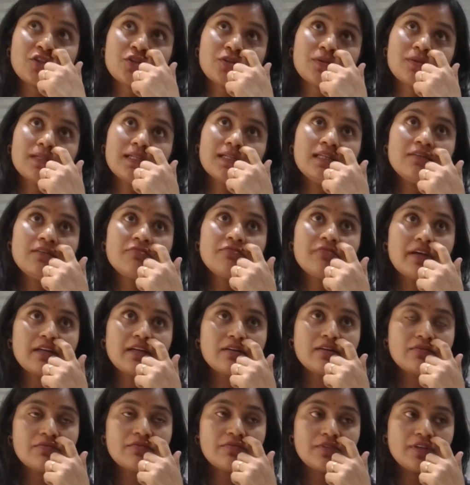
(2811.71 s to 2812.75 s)
actually,
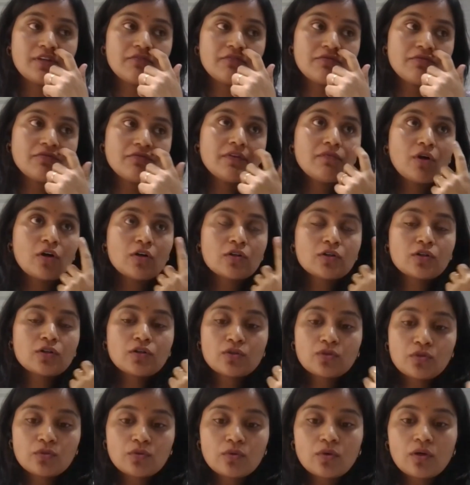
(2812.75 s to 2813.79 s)
when if we want
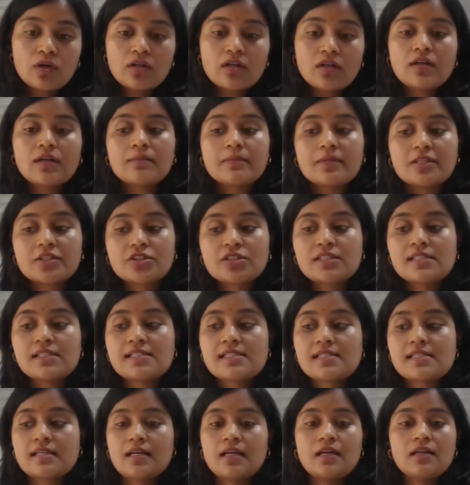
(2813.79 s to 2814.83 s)
to do on a
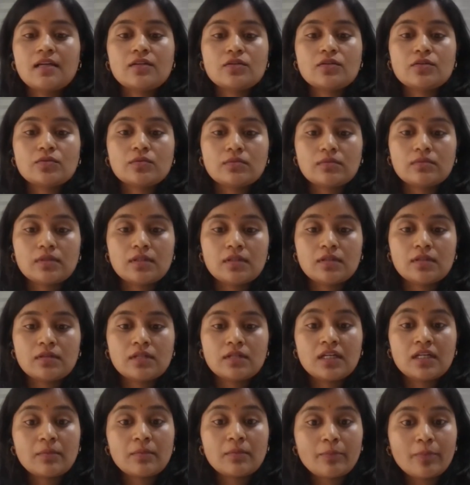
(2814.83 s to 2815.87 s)
commercial scale to,
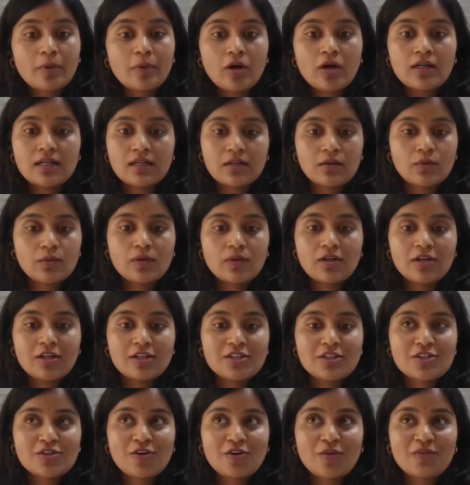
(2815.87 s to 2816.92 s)
in a pond
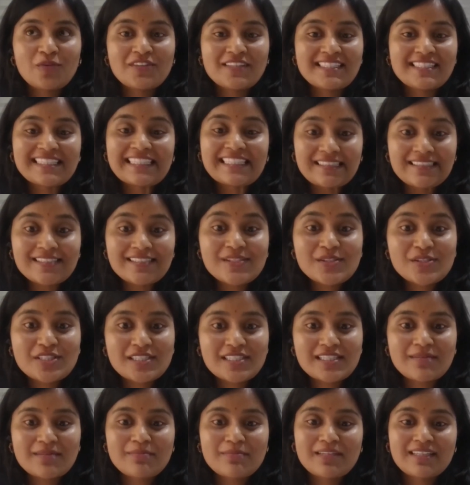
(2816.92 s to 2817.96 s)
aquaculture, obviously it is
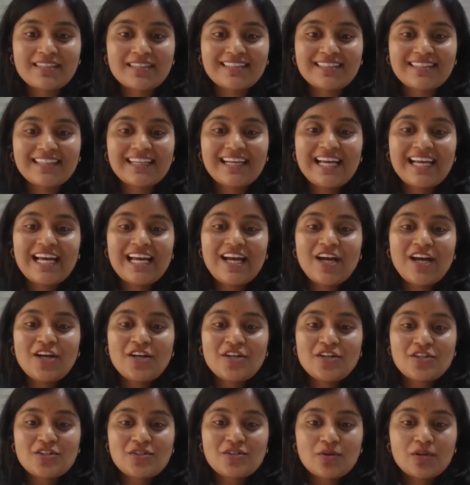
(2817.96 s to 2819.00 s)
determinantal.
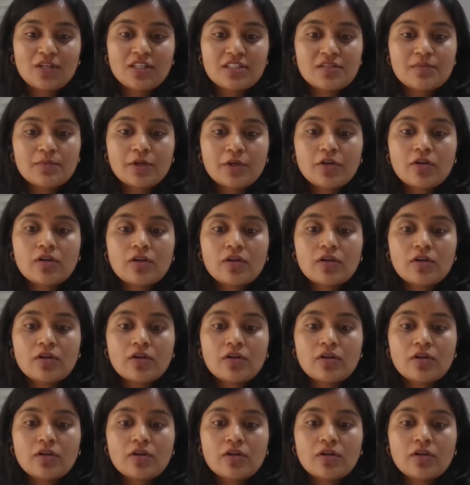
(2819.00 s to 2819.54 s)
So it's